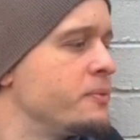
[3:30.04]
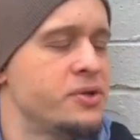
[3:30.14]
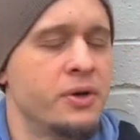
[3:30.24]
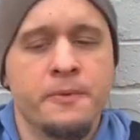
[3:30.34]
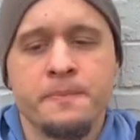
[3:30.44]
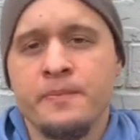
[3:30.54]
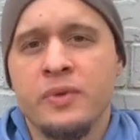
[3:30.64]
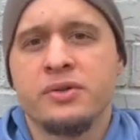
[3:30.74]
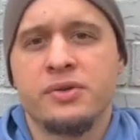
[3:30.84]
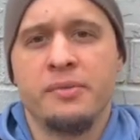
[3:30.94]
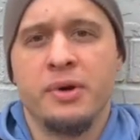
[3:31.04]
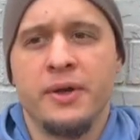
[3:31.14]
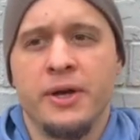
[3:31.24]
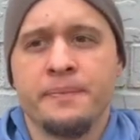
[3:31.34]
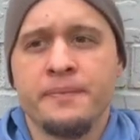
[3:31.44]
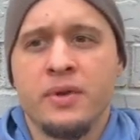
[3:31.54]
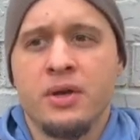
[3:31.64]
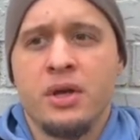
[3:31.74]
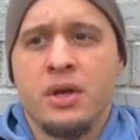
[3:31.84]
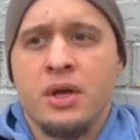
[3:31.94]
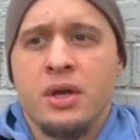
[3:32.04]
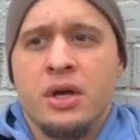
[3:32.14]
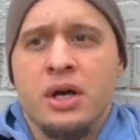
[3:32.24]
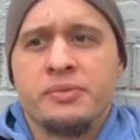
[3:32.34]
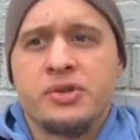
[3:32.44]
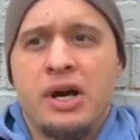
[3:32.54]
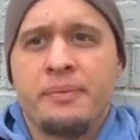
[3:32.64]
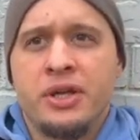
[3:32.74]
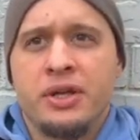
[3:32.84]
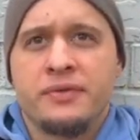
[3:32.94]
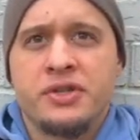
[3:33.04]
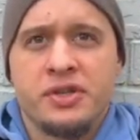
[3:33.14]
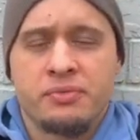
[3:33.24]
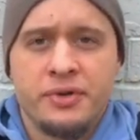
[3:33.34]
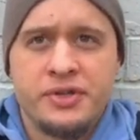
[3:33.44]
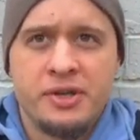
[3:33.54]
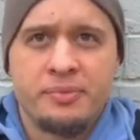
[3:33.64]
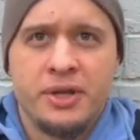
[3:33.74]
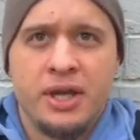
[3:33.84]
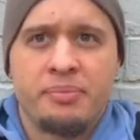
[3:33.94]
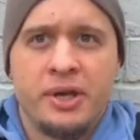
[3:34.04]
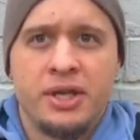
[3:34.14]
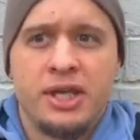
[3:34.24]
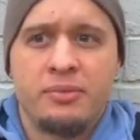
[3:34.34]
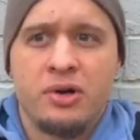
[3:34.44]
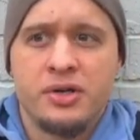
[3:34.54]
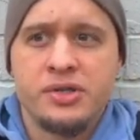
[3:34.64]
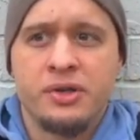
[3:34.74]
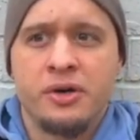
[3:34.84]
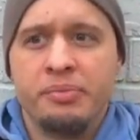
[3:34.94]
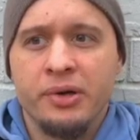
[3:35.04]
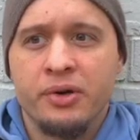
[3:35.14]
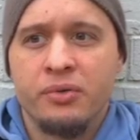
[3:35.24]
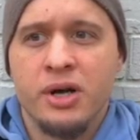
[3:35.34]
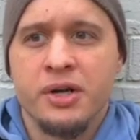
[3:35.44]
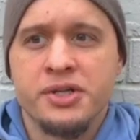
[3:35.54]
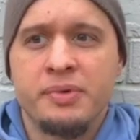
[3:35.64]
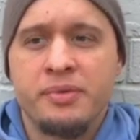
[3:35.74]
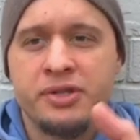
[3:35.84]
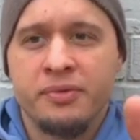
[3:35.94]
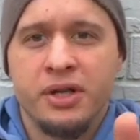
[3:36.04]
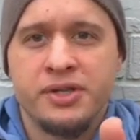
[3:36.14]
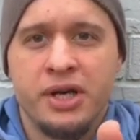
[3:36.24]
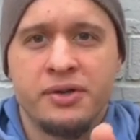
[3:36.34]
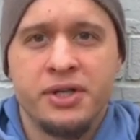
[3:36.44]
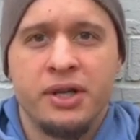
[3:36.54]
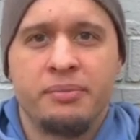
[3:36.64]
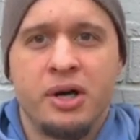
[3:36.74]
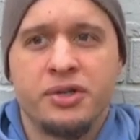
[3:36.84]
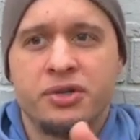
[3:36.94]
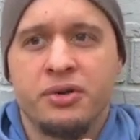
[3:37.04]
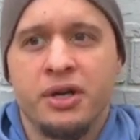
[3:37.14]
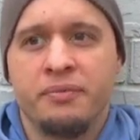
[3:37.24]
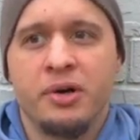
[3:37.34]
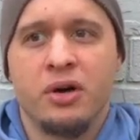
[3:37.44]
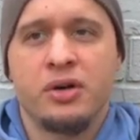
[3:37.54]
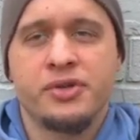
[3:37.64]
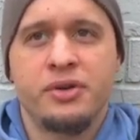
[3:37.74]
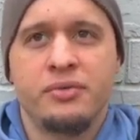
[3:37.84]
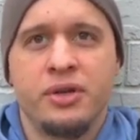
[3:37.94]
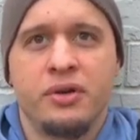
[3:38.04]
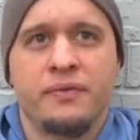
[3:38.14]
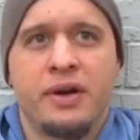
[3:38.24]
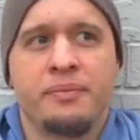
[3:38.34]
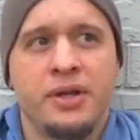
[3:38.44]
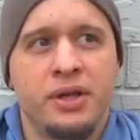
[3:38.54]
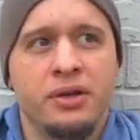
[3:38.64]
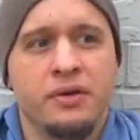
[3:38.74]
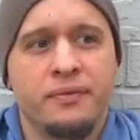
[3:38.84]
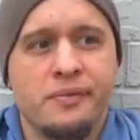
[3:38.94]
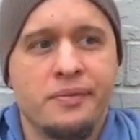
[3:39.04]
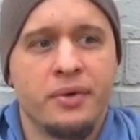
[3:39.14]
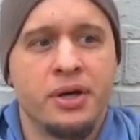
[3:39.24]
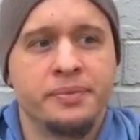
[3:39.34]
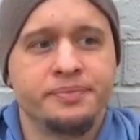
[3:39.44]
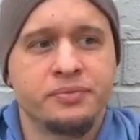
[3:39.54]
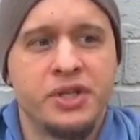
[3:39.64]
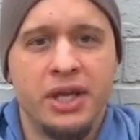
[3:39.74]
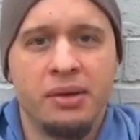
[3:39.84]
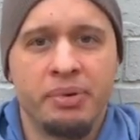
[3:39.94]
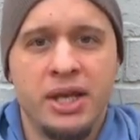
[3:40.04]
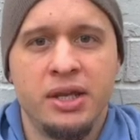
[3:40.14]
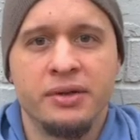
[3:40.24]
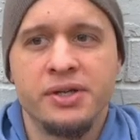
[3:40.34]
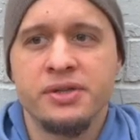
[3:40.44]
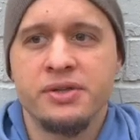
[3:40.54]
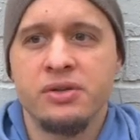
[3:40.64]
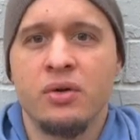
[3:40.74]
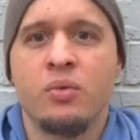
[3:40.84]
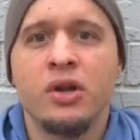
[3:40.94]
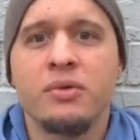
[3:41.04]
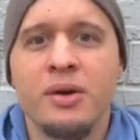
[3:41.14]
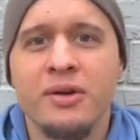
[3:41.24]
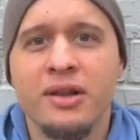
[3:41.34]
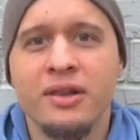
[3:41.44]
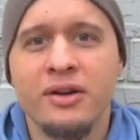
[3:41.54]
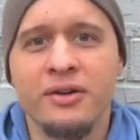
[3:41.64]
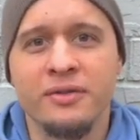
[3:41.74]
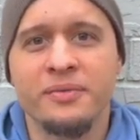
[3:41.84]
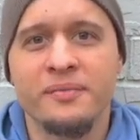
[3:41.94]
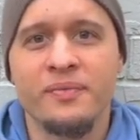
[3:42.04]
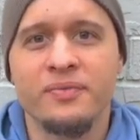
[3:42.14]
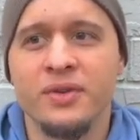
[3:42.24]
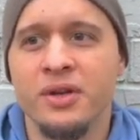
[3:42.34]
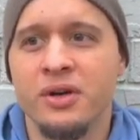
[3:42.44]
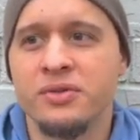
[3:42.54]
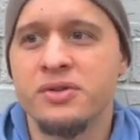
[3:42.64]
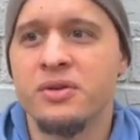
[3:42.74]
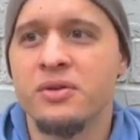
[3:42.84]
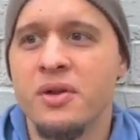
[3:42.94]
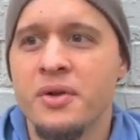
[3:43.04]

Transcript: So, sorry about that. Um, so I'm thinking of just a really simple campaign, keep costs low, build awareness, maybe something that's outside the box creative, but also, you know, if I'm thinking of um, taking painting lessons, you know, what do I want to learn? You know, so